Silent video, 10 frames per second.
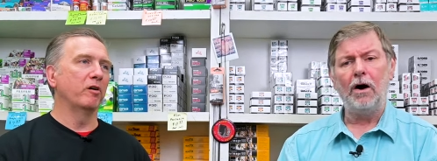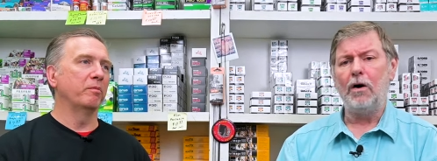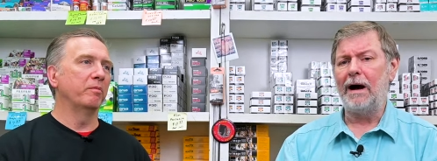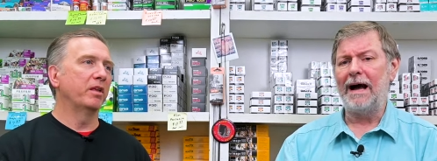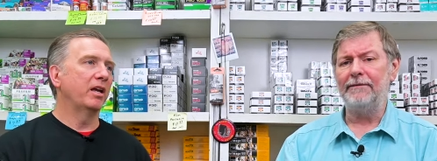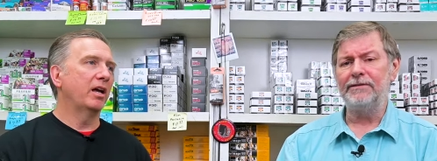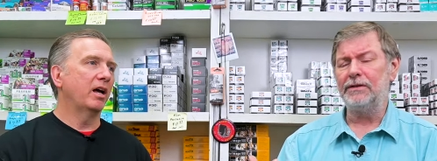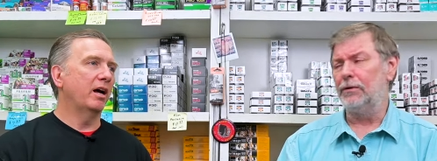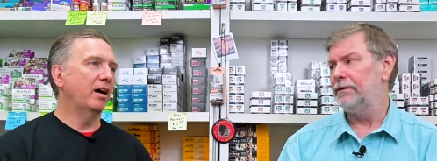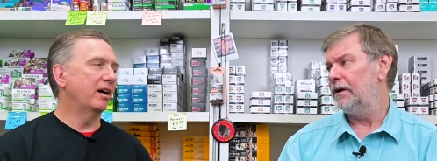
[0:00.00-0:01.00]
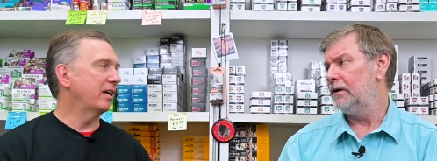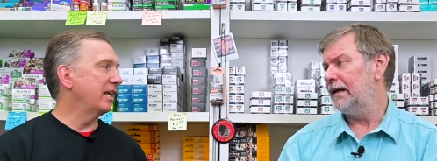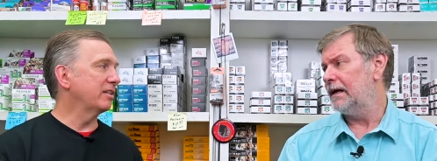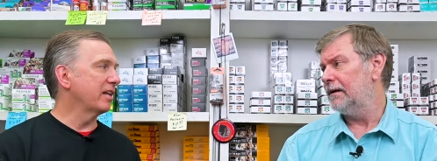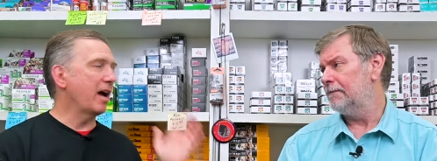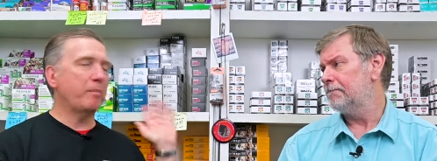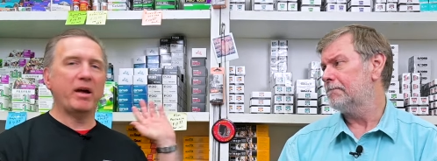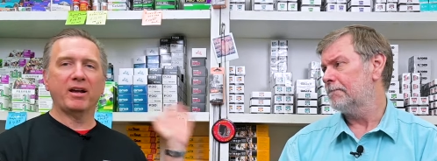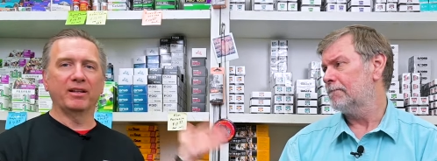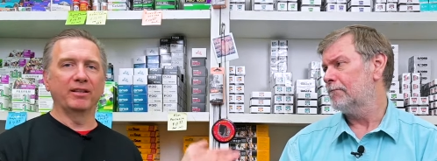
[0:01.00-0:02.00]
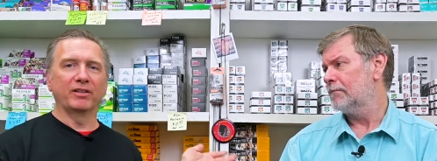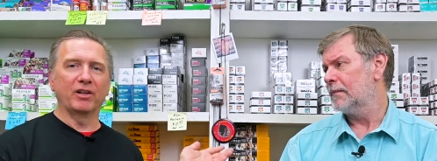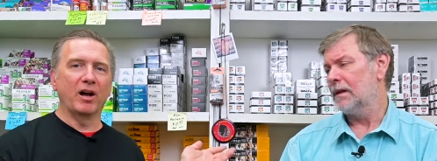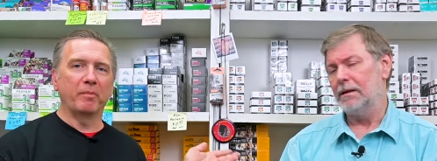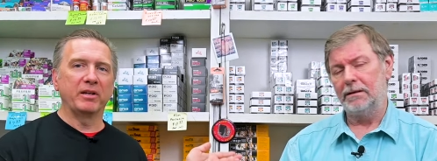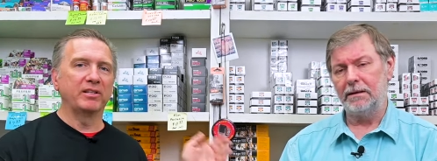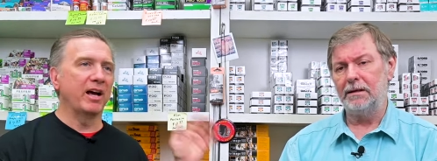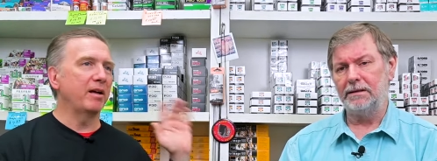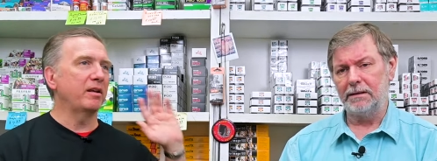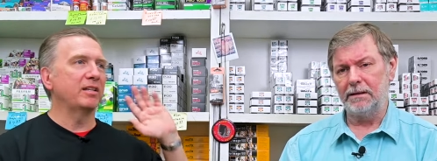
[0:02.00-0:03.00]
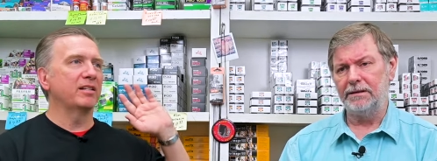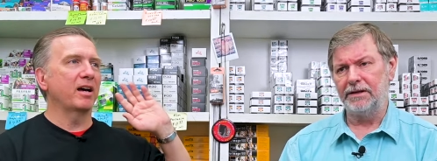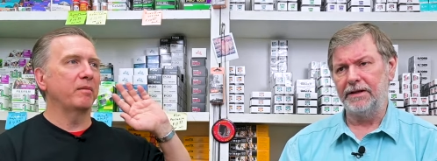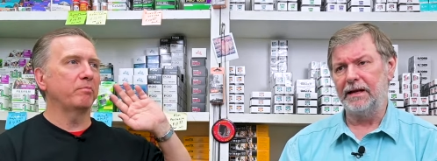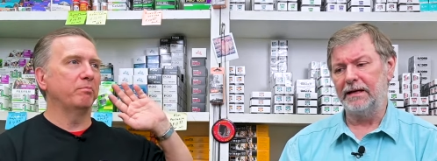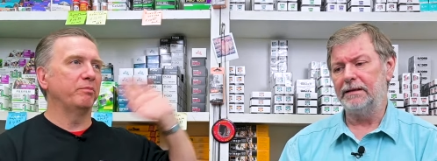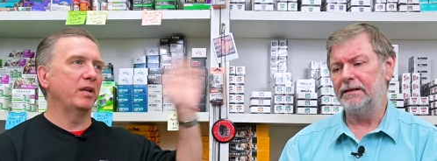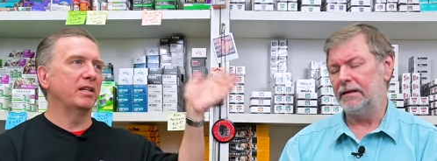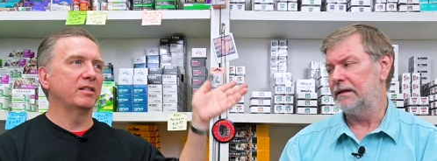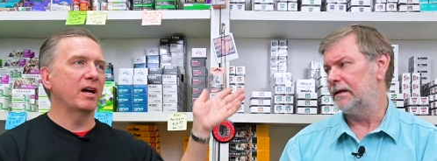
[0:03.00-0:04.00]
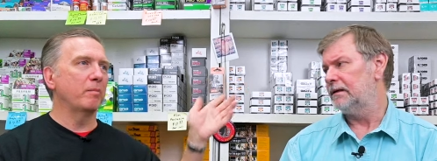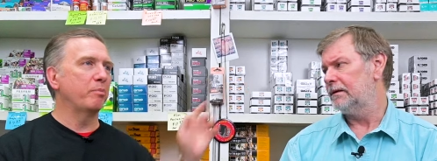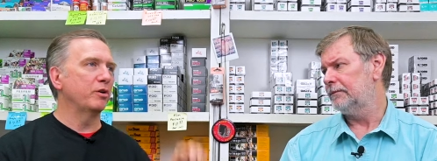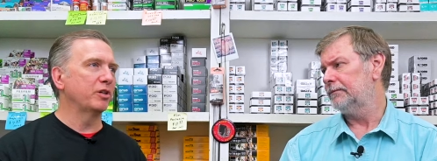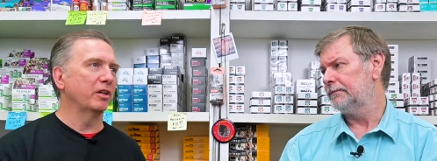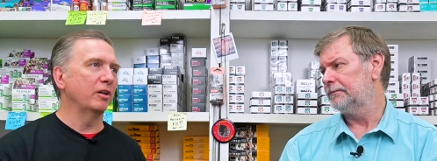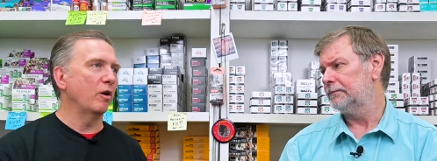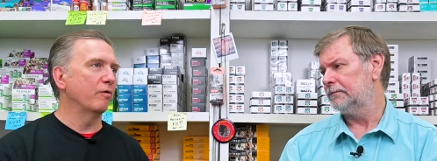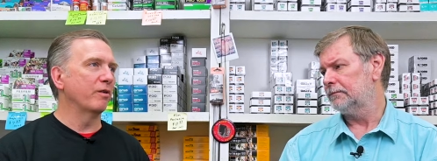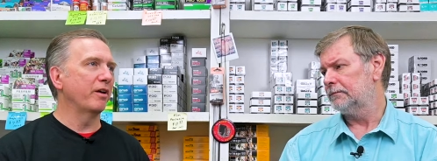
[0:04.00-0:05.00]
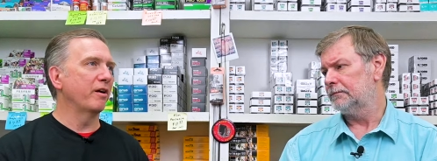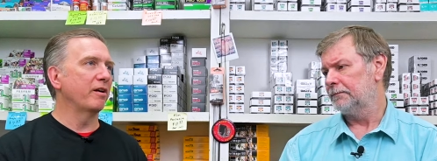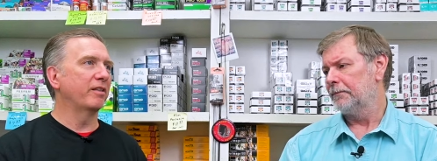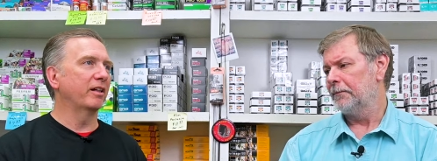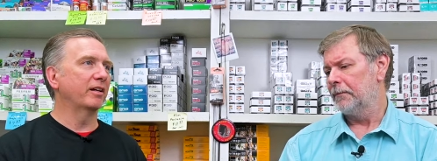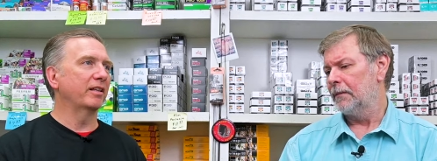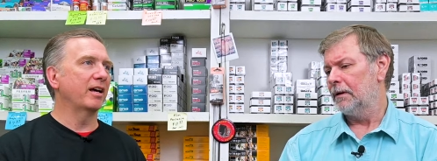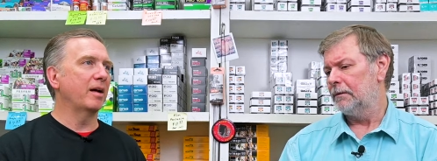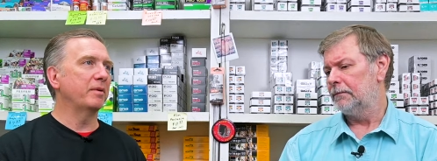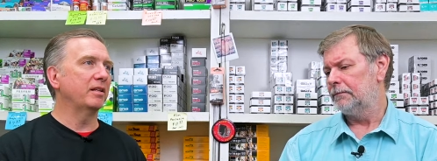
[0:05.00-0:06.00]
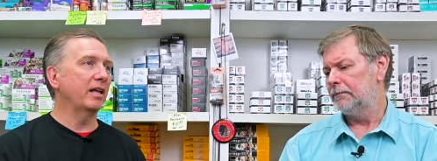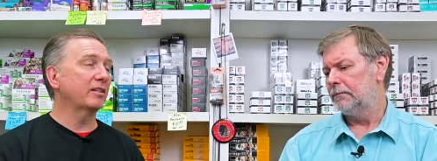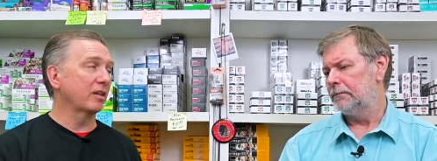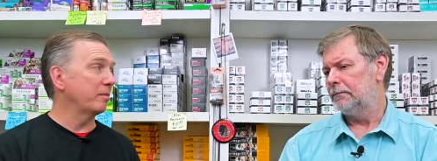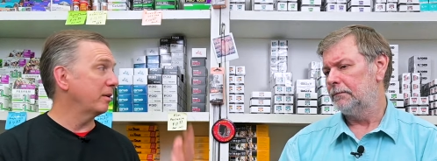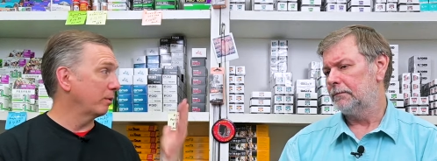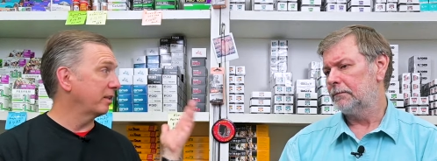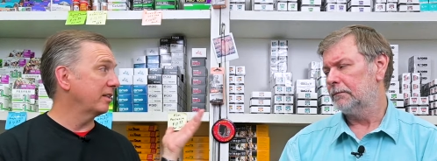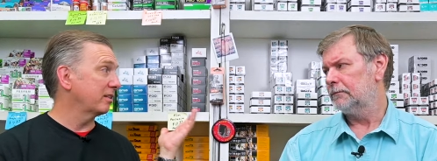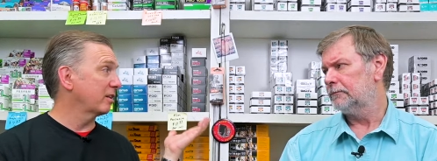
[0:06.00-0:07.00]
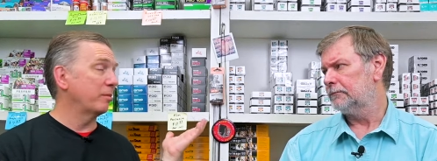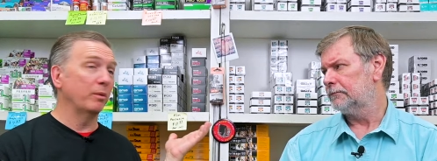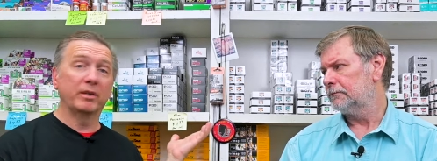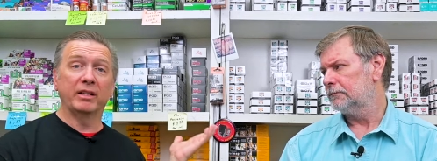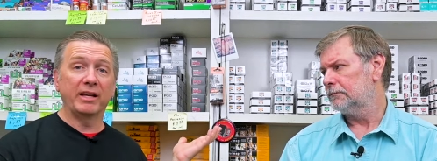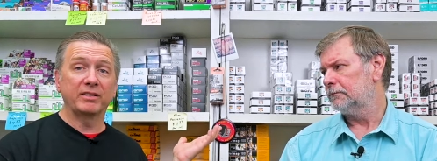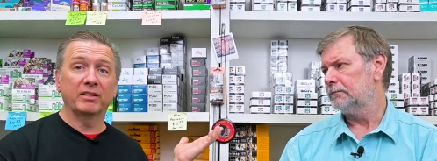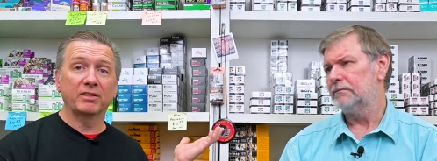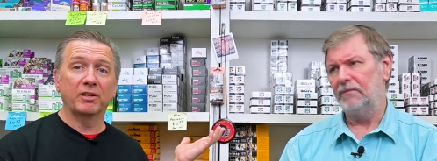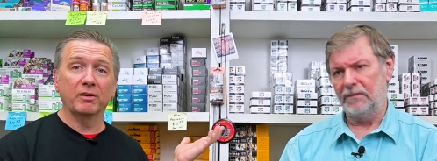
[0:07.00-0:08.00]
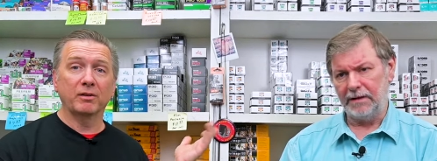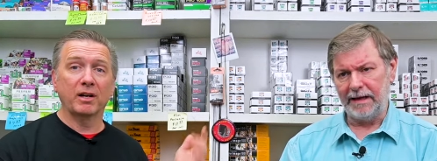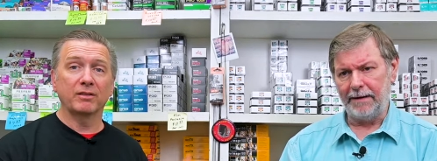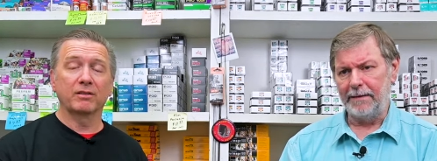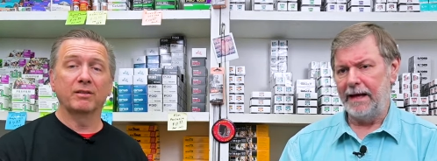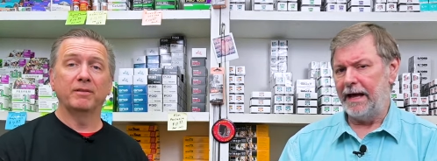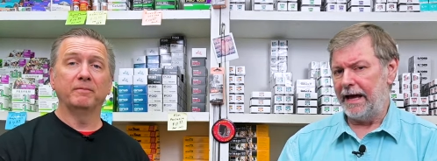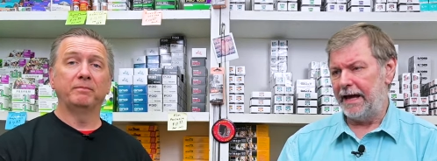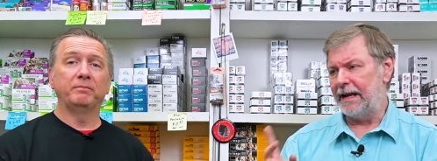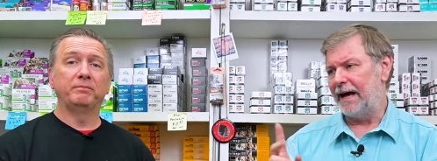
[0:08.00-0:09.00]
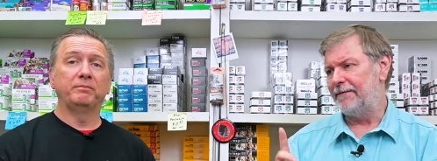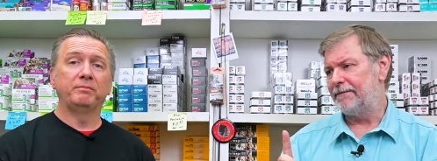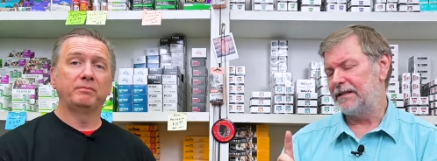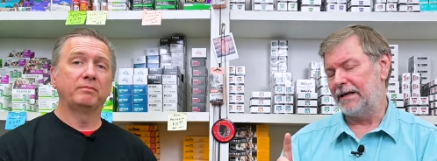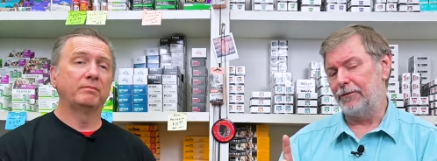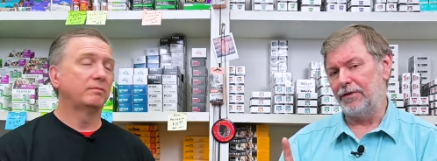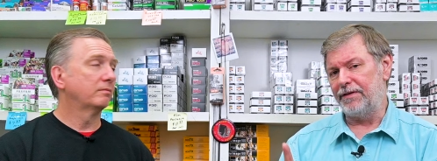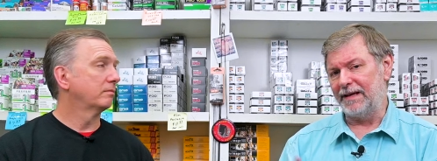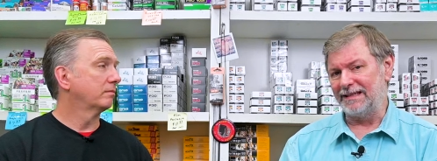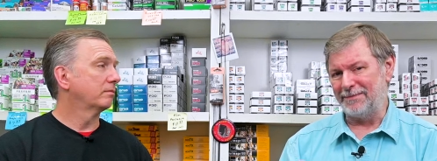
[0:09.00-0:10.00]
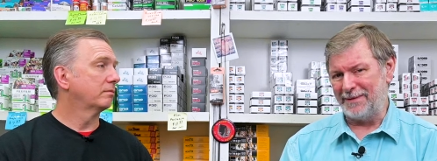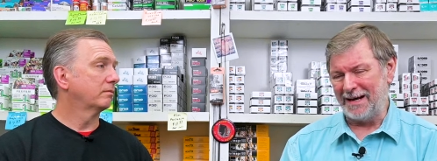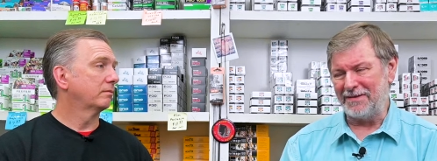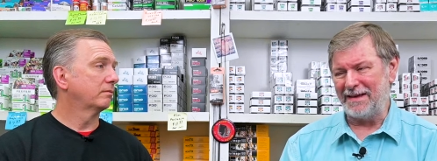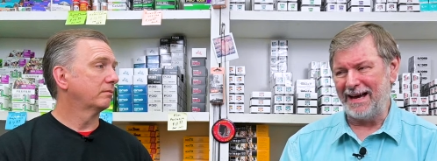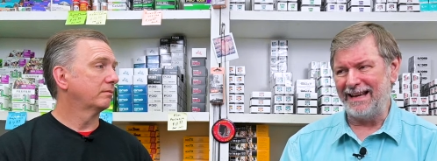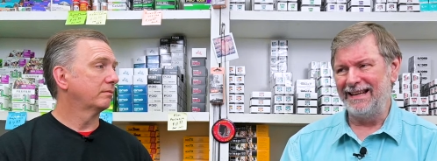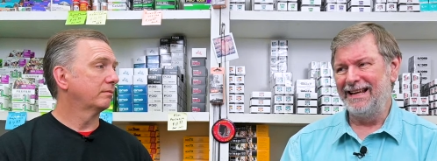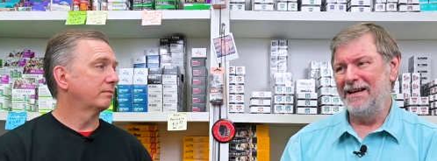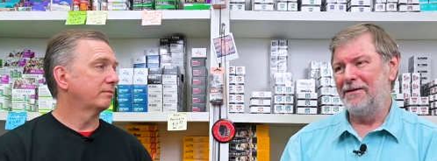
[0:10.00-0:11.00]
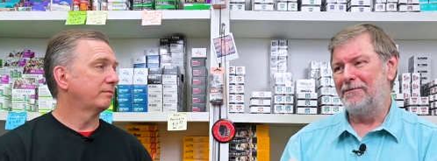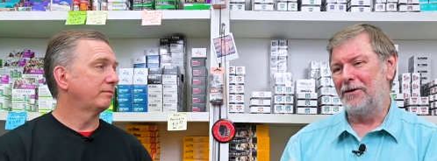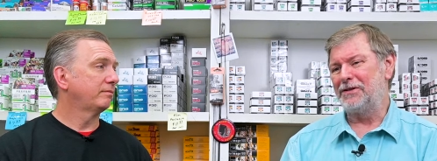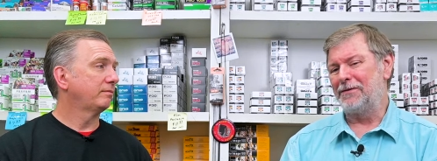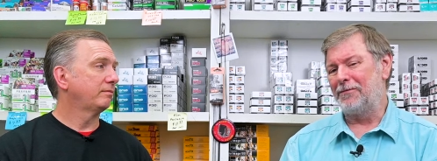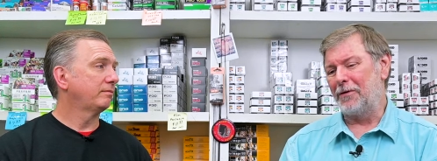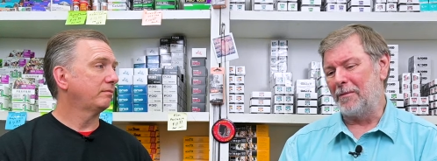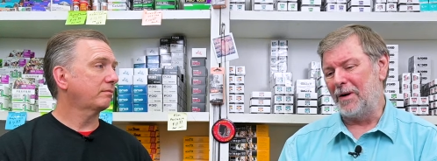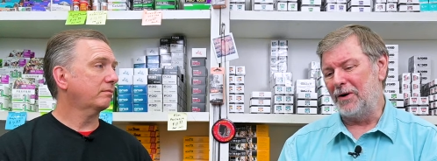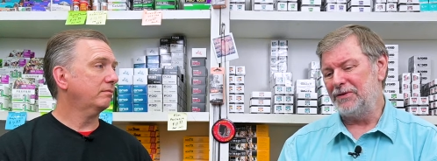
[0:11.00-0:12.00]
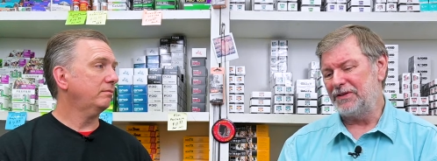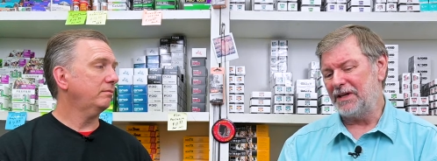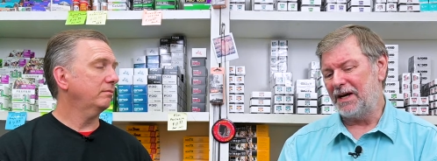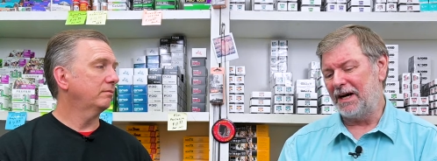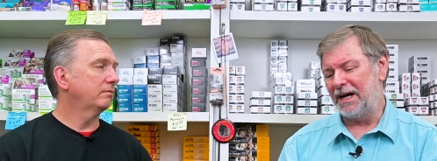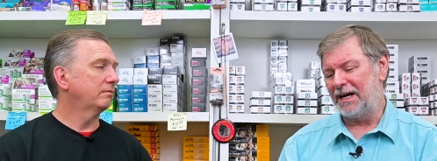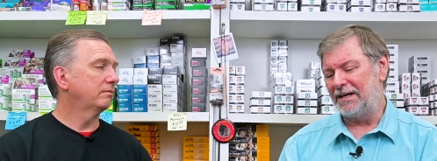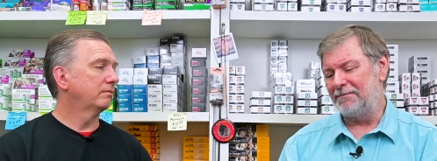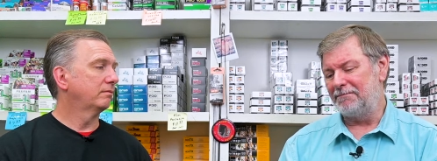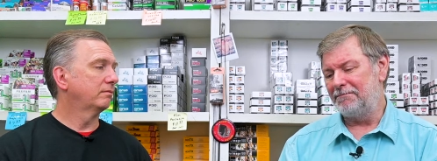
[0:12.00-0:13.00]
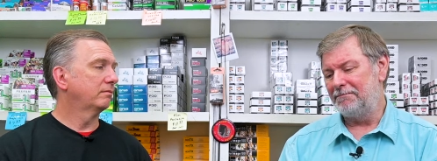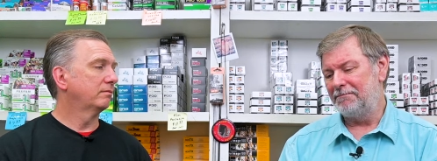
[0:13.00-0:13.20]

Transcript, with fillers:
Speaker 1: Oh, I've sold. Uh, he's not packing this up. He's not. He's not. Late, he's not end. pushing it over there or anything like that. I mean, that's going to be one. This is going to be one of the last things to go. Yes, yeah. And I've several things about that. First and foremost, um,